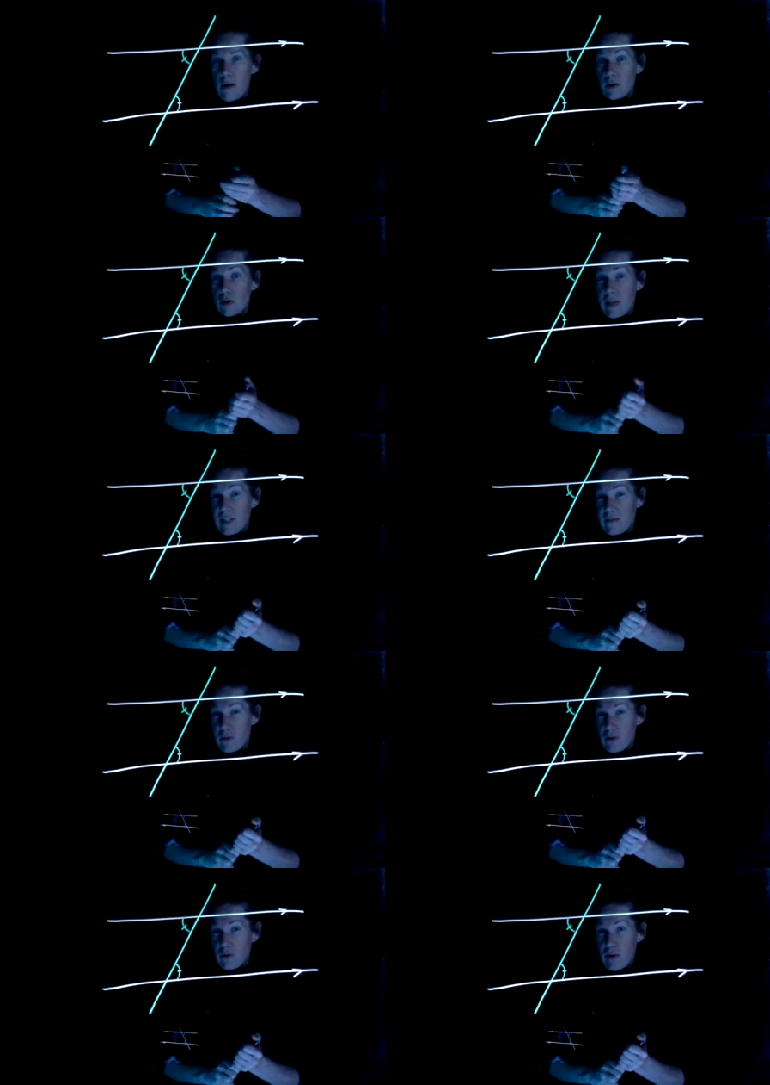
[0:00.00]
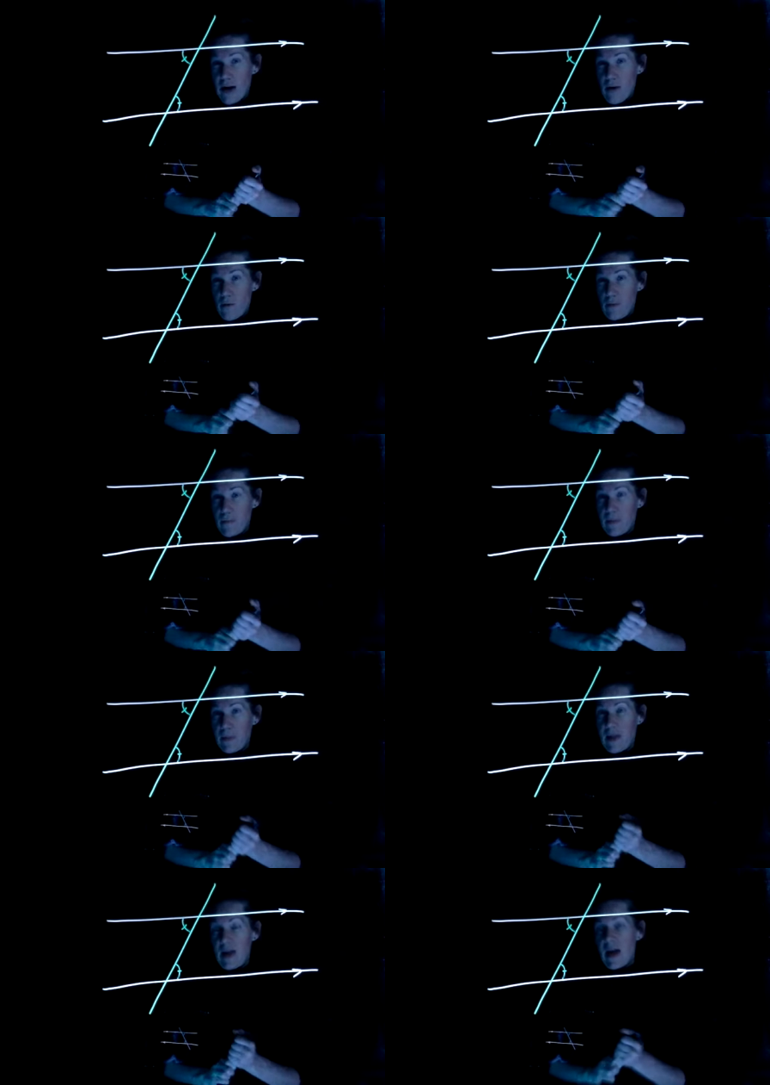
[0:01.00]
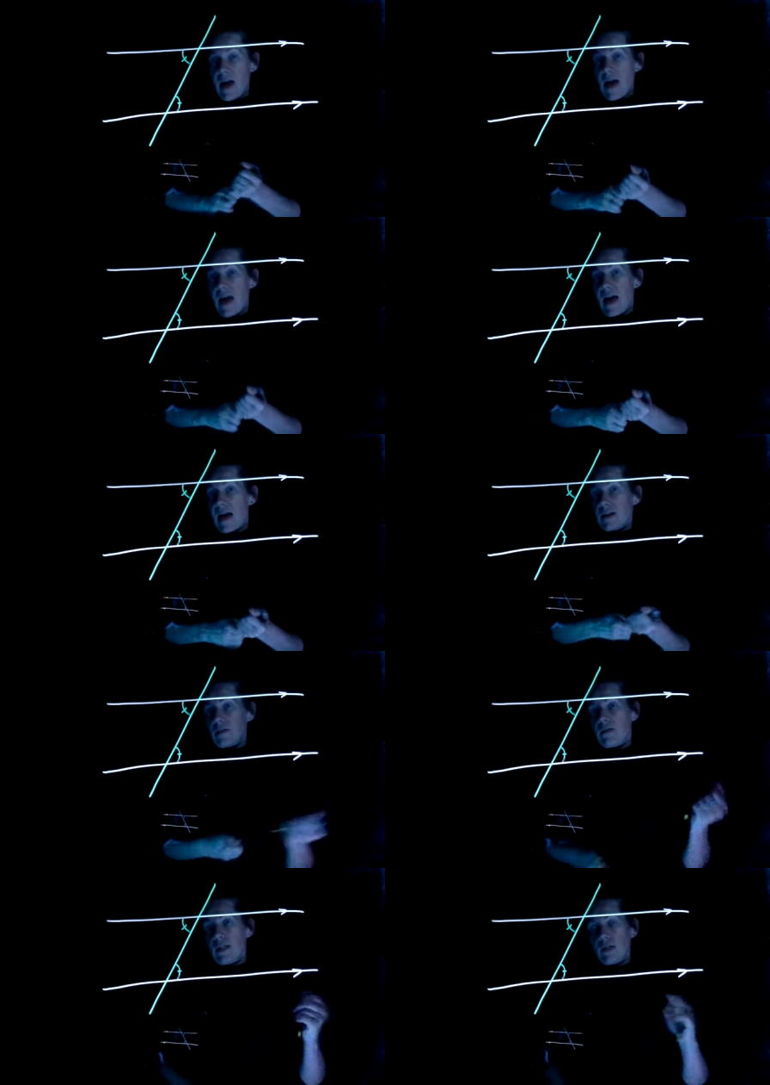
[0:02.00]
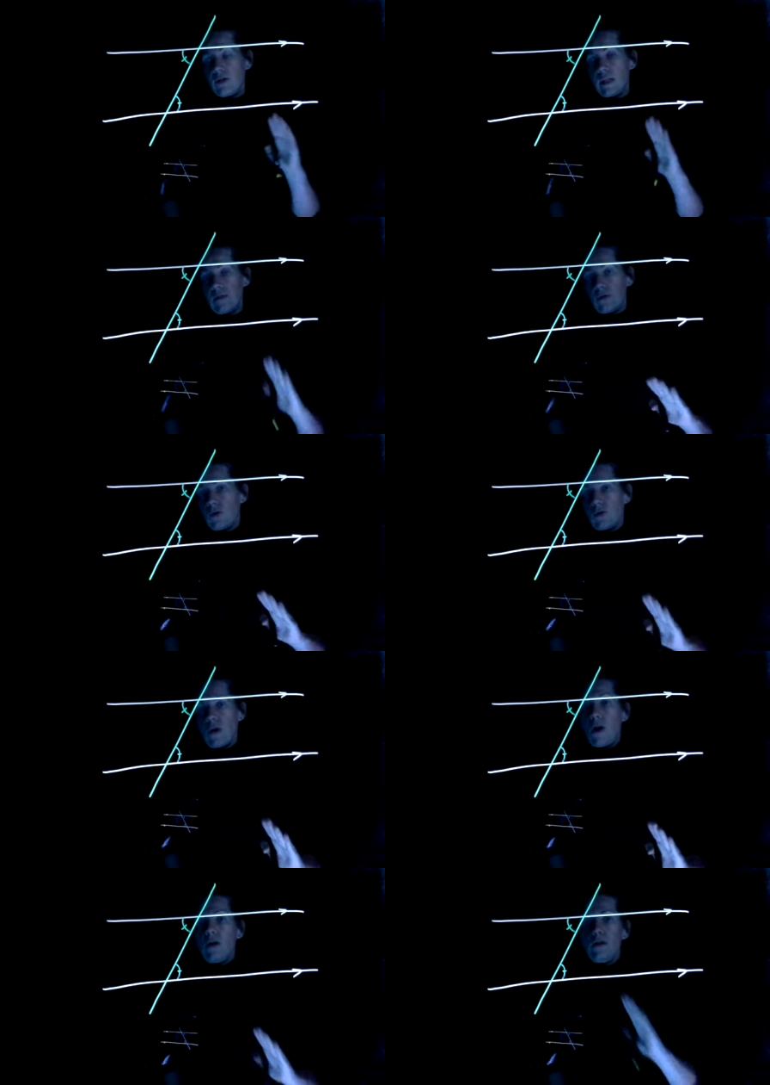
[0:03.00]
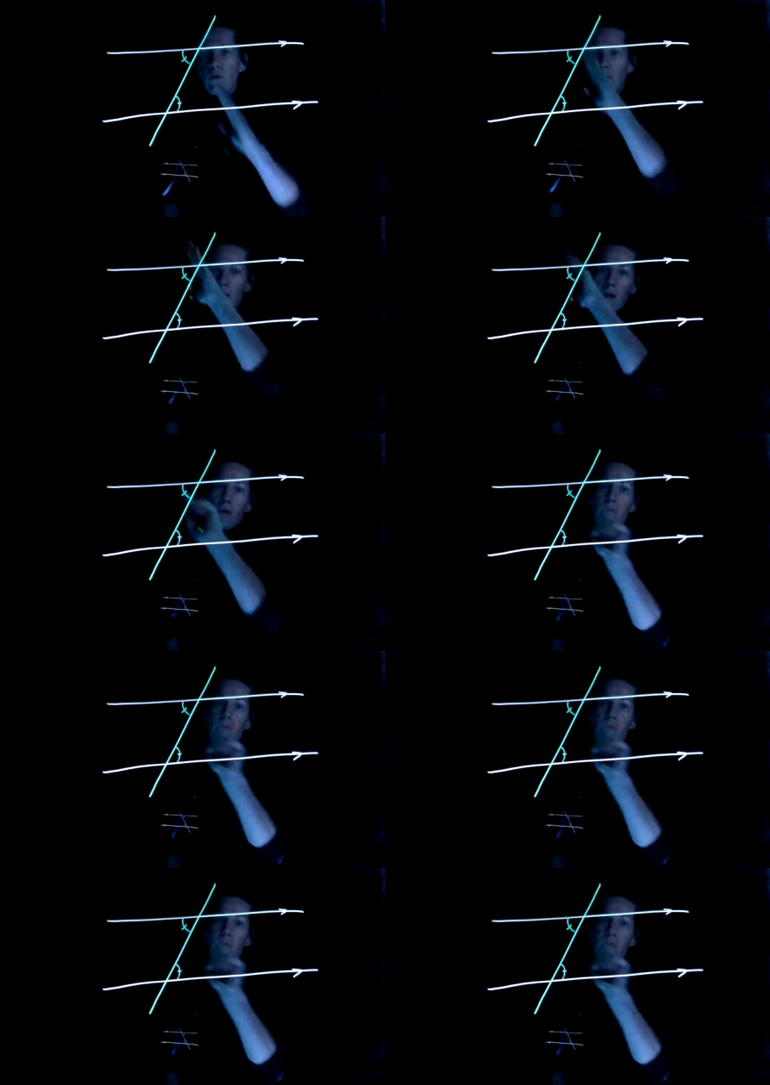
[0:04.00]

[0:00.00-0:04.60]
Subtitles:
transversal now, and this transversal is also going to cut